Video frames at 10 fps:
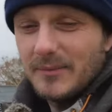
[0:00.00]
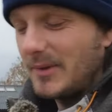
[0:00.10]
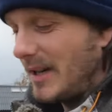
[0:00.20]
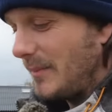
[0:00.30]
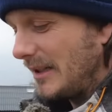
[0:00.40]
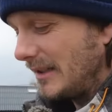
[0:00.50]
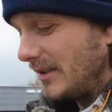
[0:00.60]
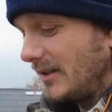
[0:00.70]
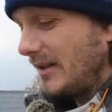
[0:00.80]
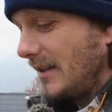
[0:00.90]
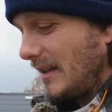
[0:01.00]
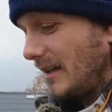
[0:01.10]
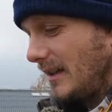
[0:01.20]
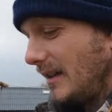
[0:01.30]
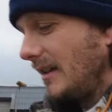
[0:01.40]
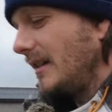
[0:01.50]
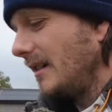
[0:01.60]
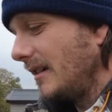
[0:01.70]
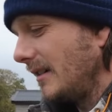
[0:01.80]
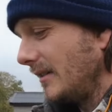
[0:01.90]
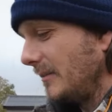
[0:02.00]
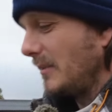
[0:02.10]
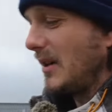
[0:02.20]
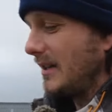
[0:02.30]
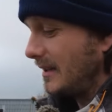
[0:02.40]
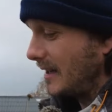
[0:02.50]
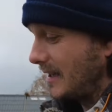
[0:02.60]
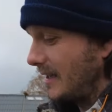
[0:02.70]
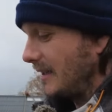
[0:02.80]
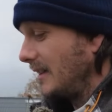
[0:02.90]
pretty much, minus a day.